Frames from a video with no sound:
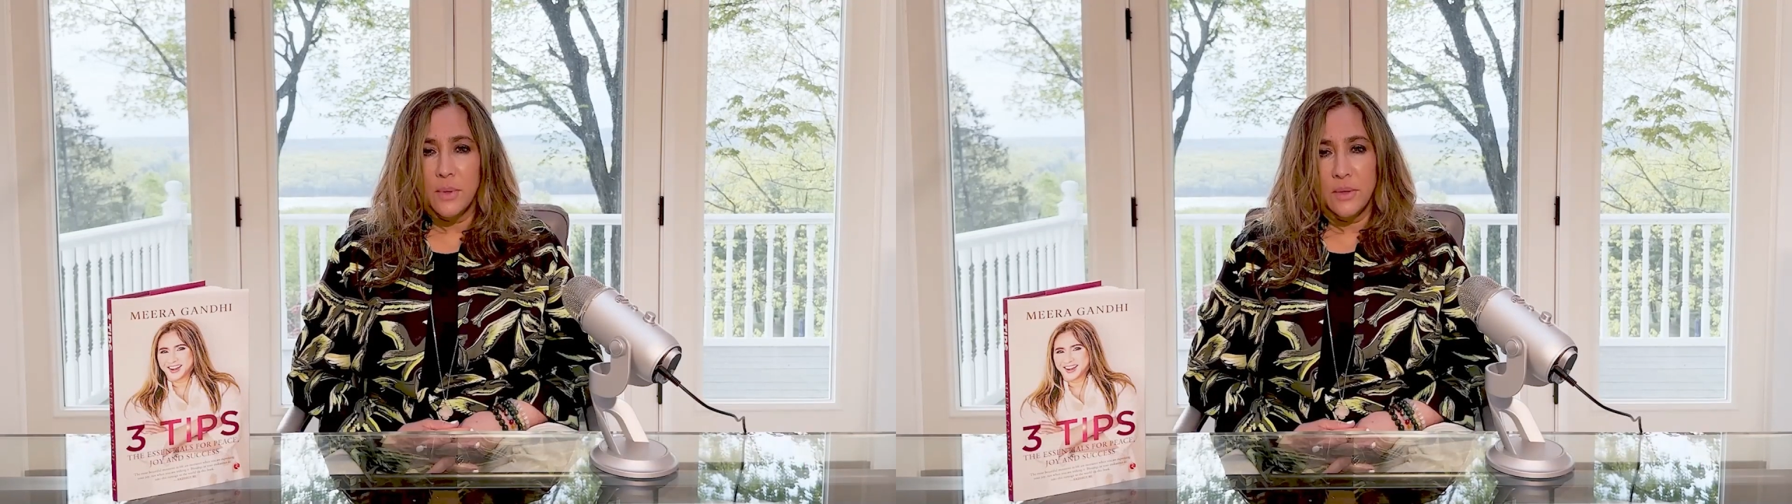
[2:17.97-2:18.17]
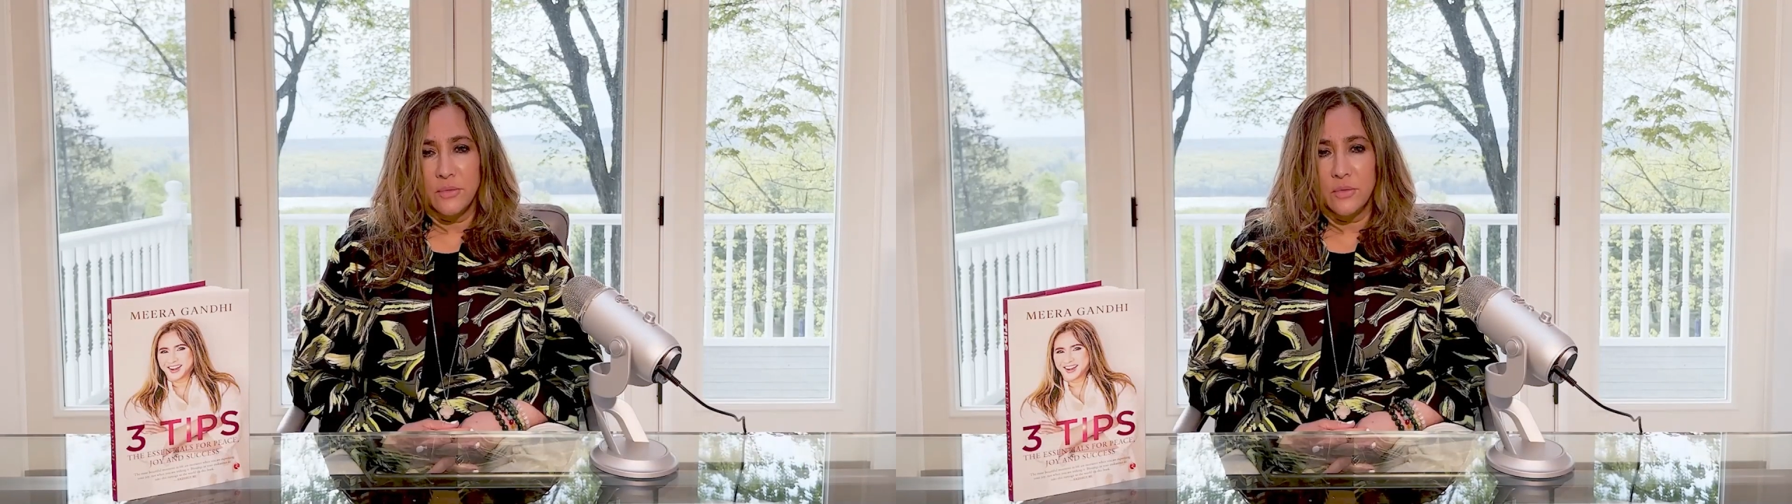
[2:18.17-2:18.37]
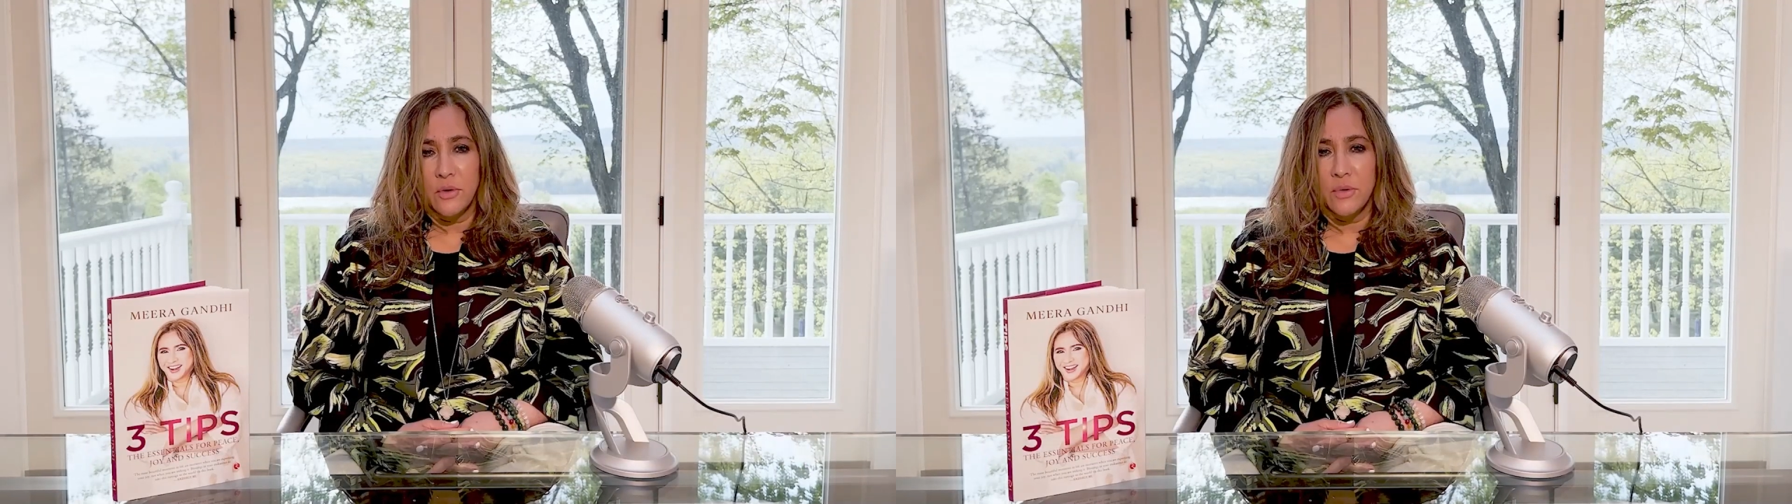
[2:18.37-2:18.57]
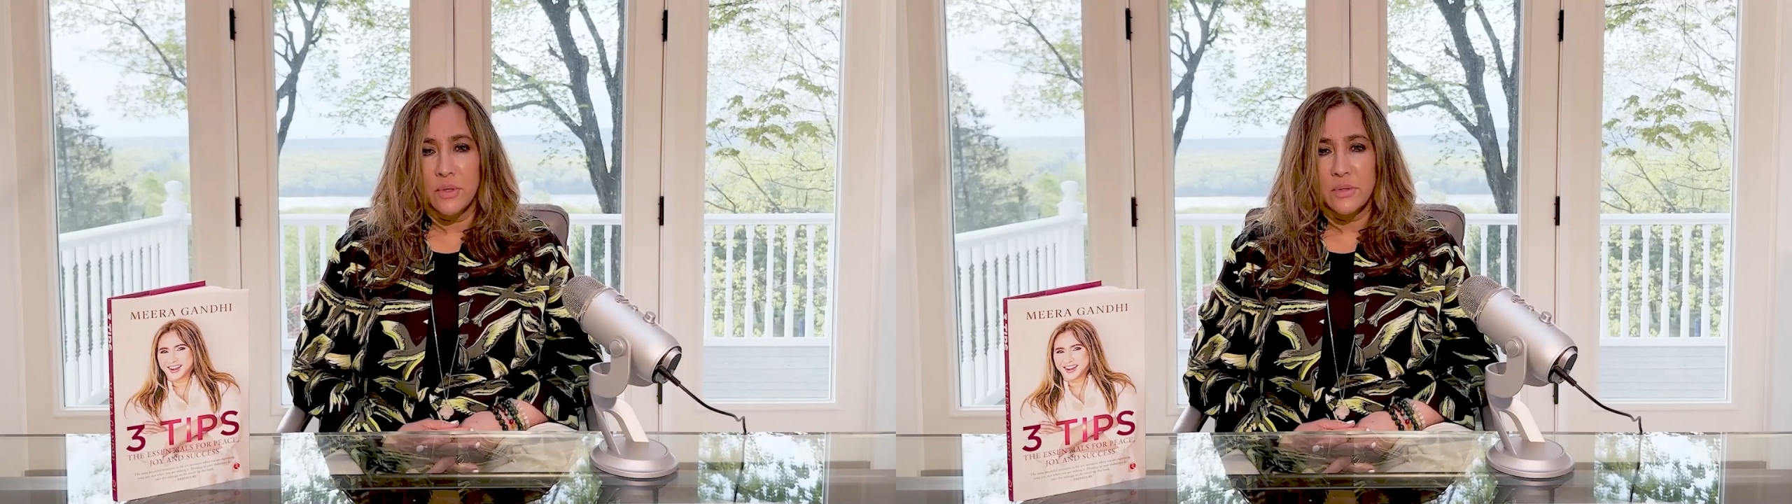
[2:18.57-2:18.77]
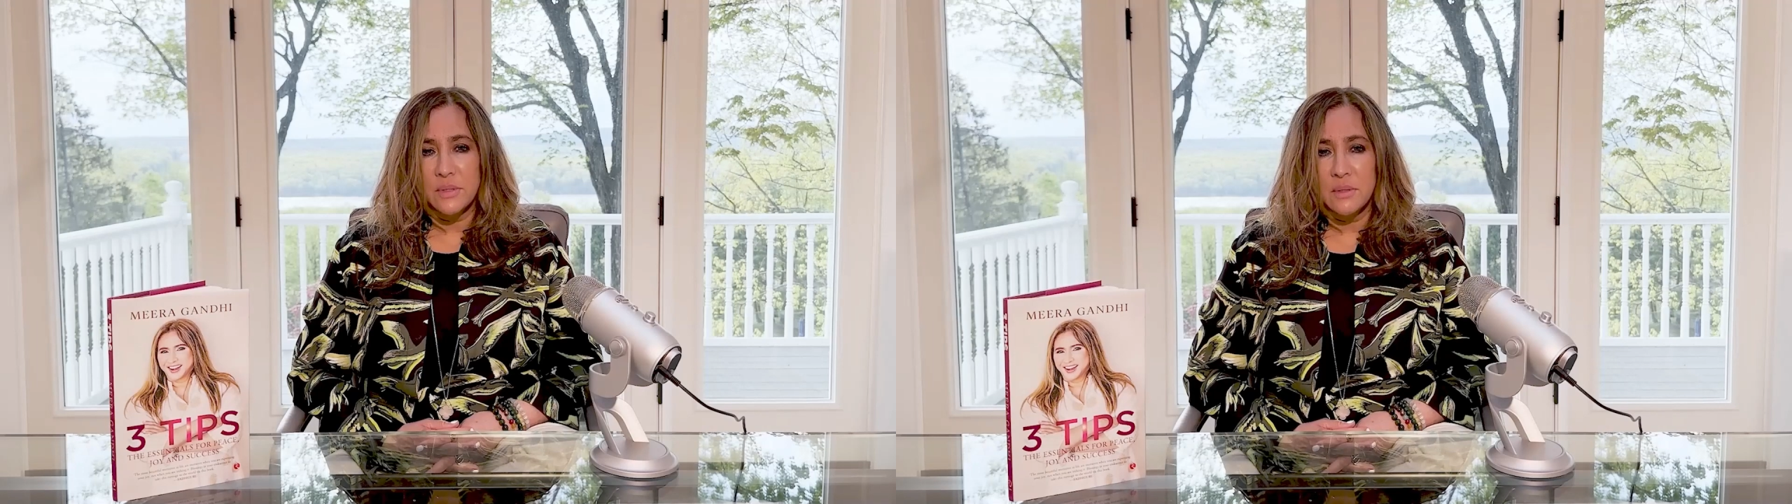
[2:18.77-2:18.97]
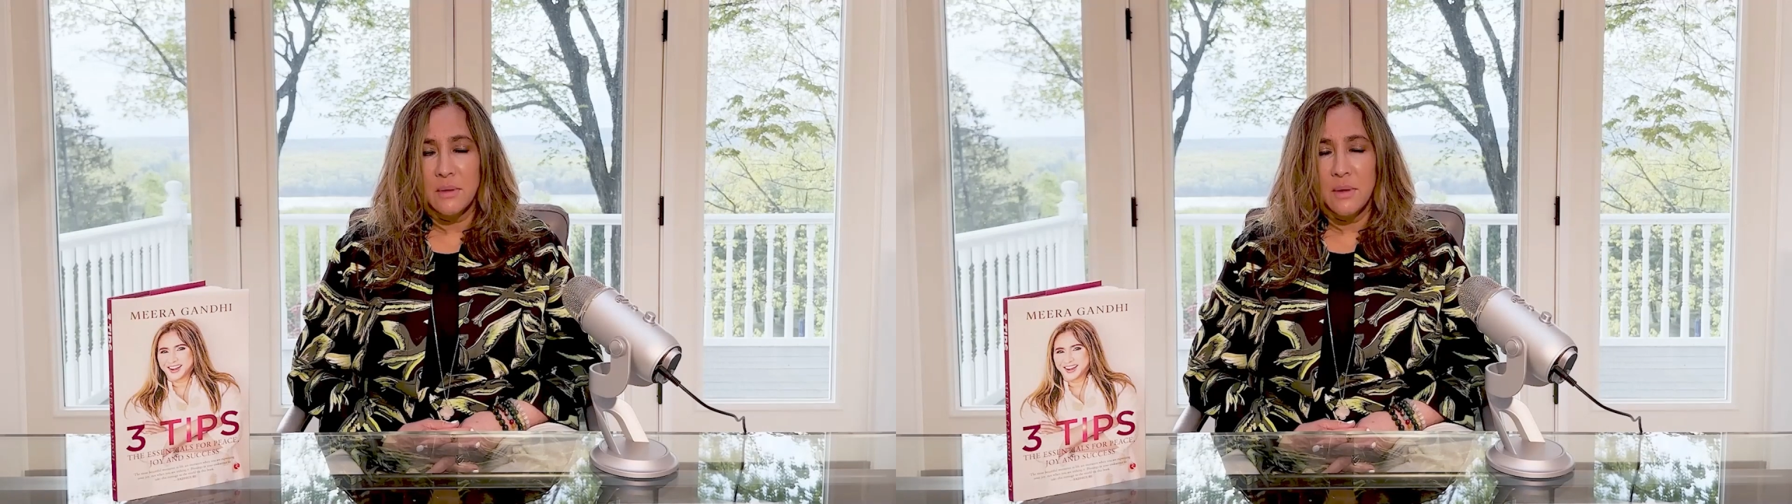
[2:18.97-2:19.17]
as service.